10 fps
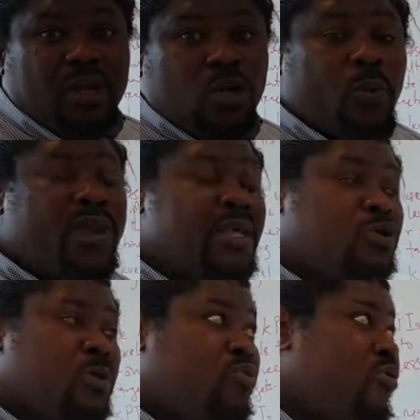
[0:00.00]
Do we need
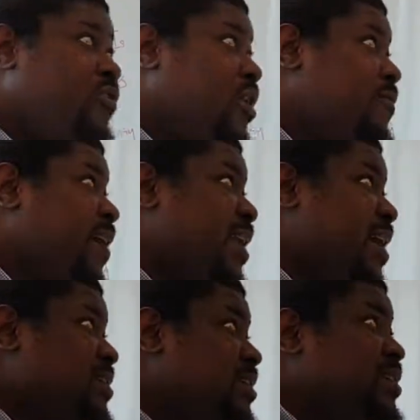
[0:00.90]
to improve on our
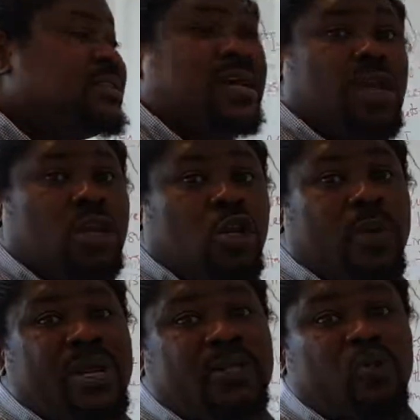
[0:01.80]
finances? Do
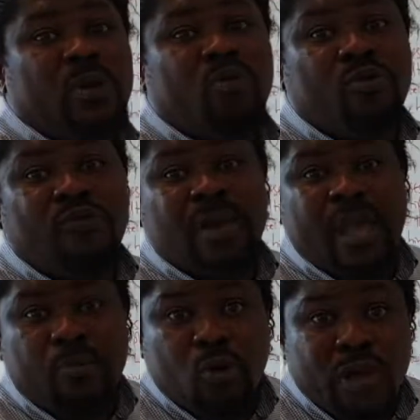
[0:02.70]
we need to improve on
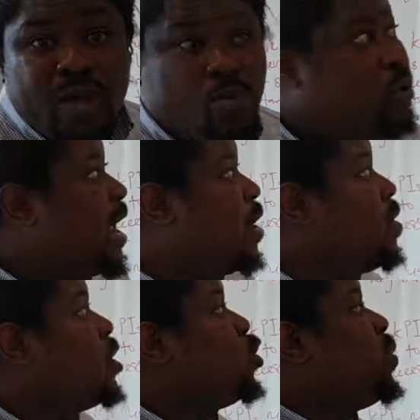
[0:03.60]
employee
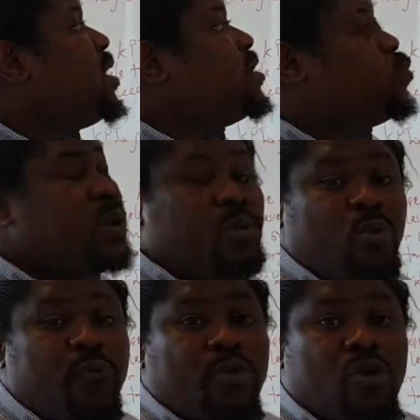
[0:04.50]
morale? Do we need to
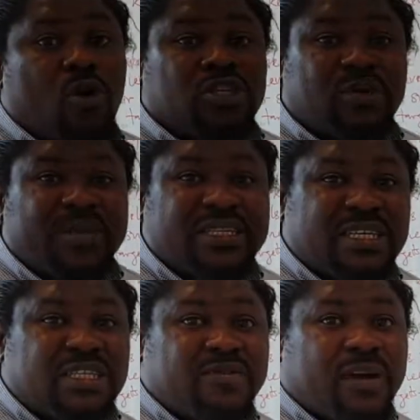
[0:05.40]
improve on customer
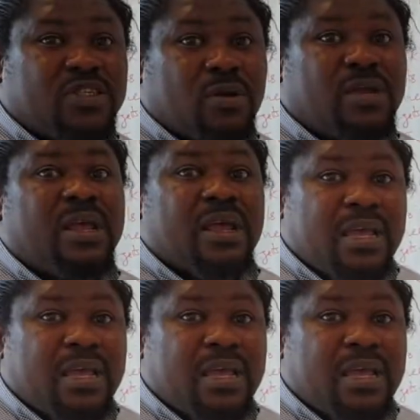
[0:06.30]
satisfaction?